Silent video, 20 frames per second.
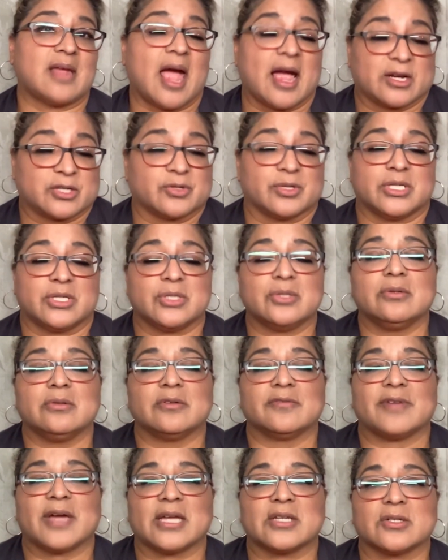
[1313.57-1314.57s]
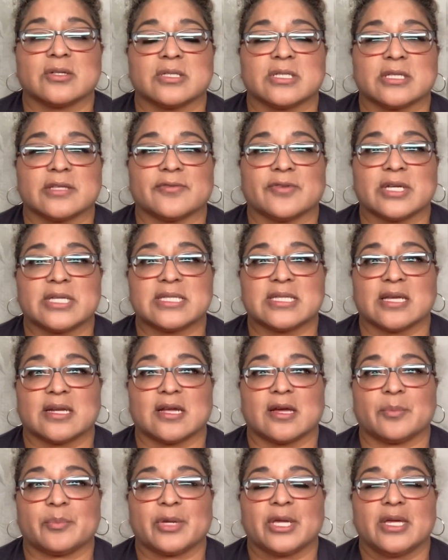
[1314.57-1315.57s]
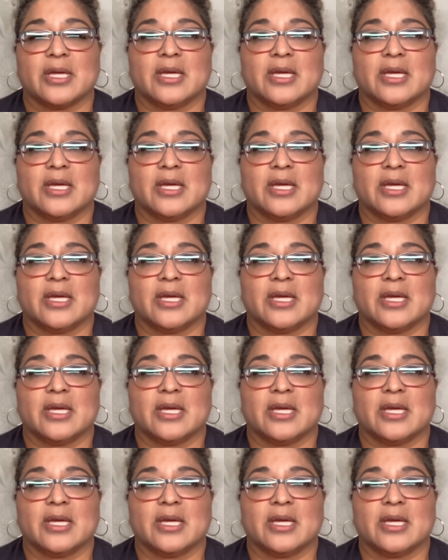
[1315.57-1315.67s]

actually do a vaginal delivery setup